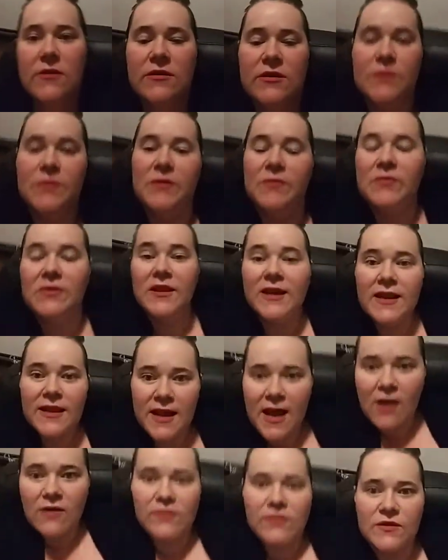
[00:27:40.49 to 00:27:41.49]
to be played
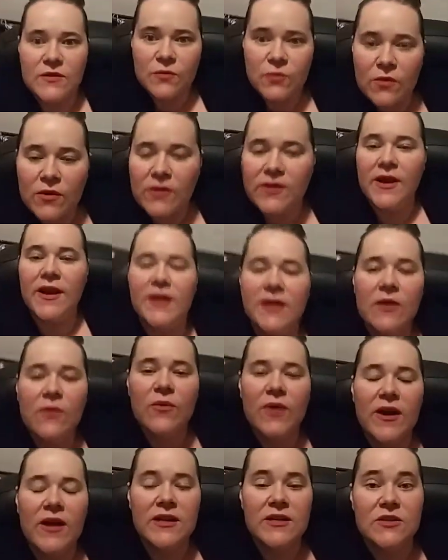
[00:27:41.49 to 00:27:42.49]
out in this world
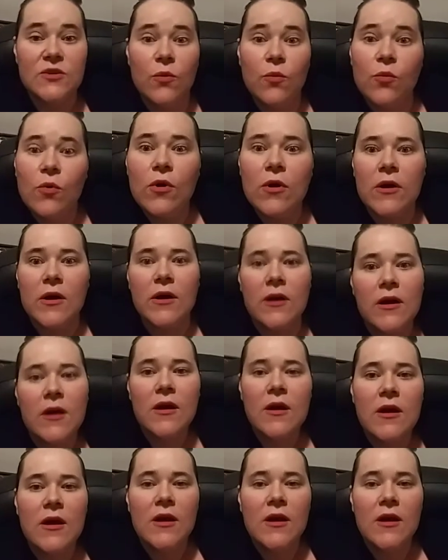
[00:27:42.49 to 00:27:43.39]
anyway, to work,